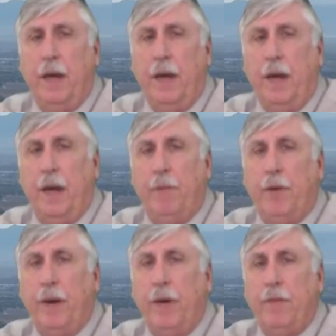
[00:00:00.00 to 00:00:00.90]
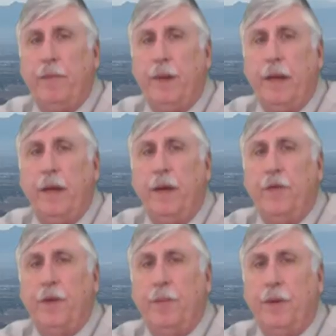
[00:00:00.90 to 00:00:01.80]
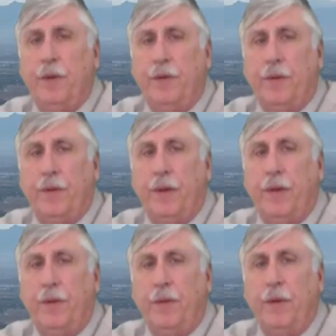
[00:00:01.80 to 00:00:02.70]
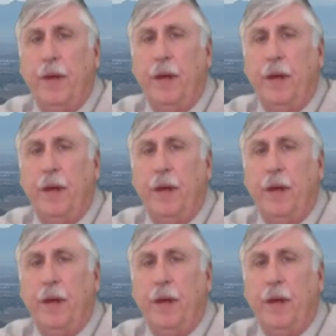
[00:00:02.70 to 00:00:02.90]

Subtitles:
An MOA would be simpler to agree to,